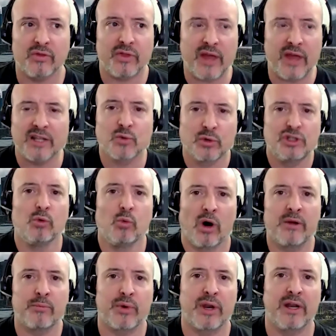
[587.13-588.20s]
that's what you
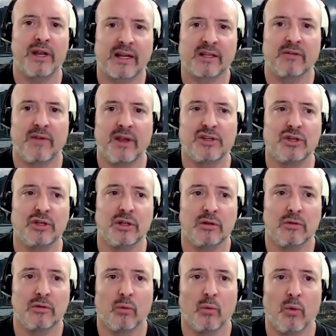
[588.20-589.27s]
want in brand activation,
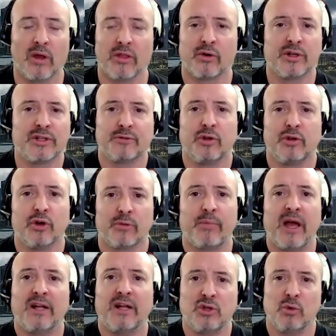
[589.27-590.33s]
whether it's good or
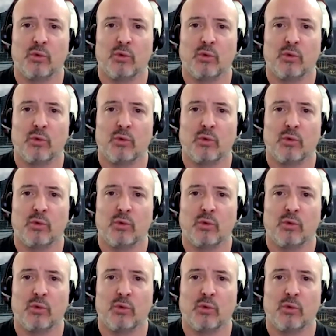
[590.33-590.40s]
bad.